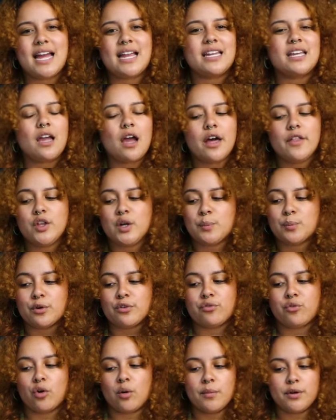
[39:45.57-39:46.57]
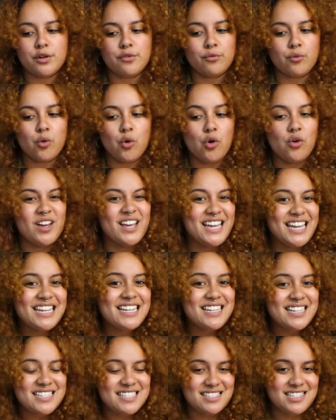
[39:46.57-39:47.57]
any other performative role
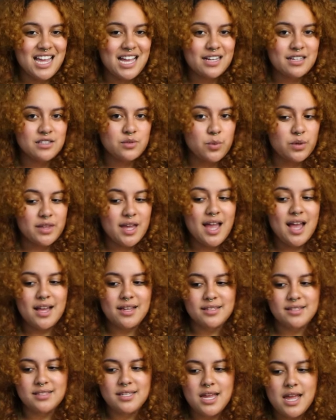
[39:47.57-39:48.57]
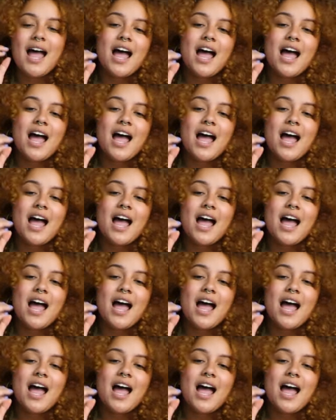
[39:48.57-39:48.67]
in his sex with S.